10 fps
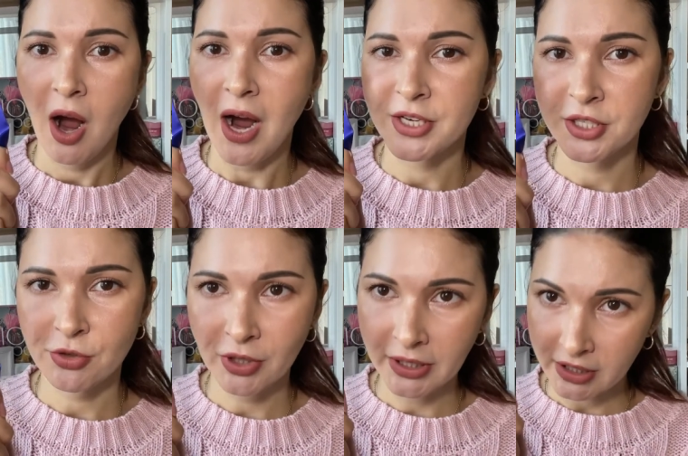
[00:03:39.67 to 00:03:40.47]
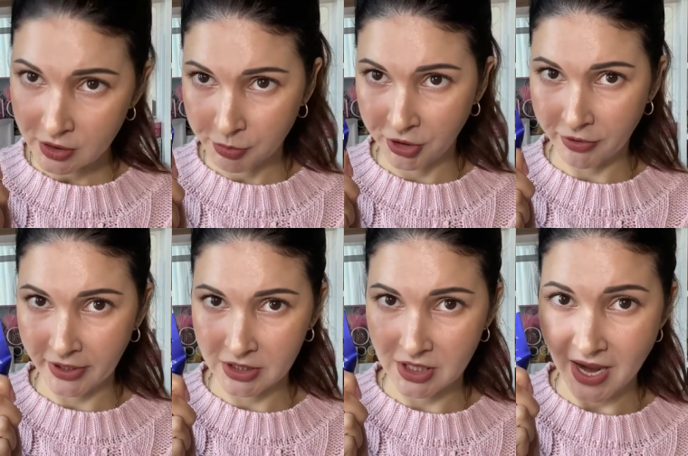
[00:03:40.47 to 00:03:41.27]
I didn't really
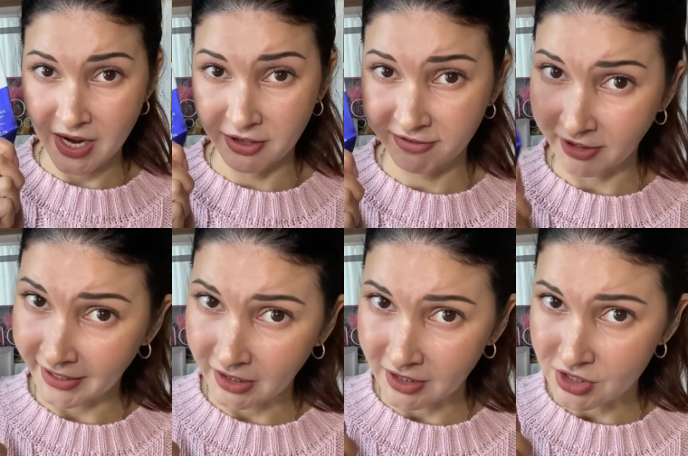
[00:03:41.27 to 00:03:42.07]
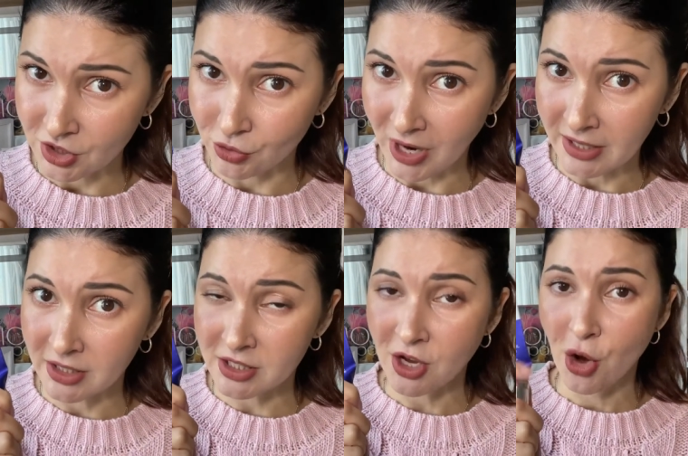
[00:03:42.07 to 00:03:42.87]
experience any flakiness and
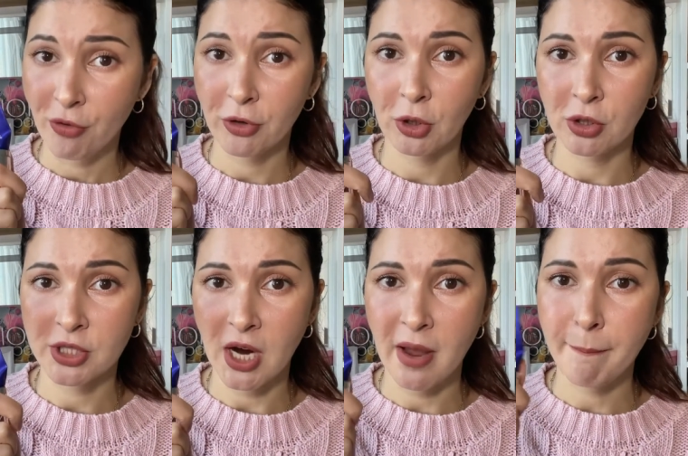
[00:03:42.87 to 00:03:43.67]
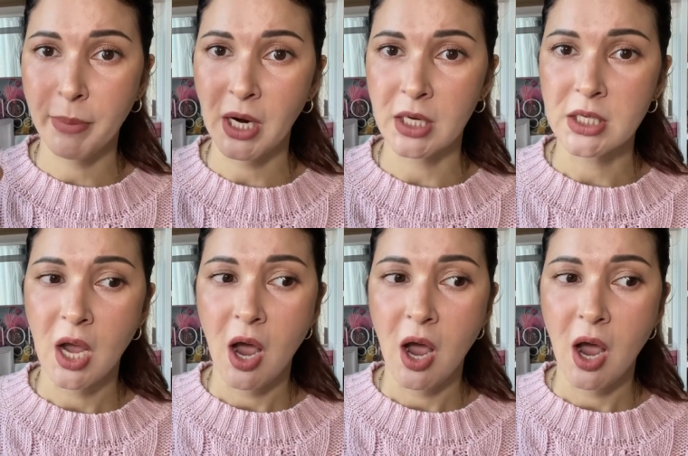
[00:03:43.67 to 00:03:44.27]
redness for a long time, but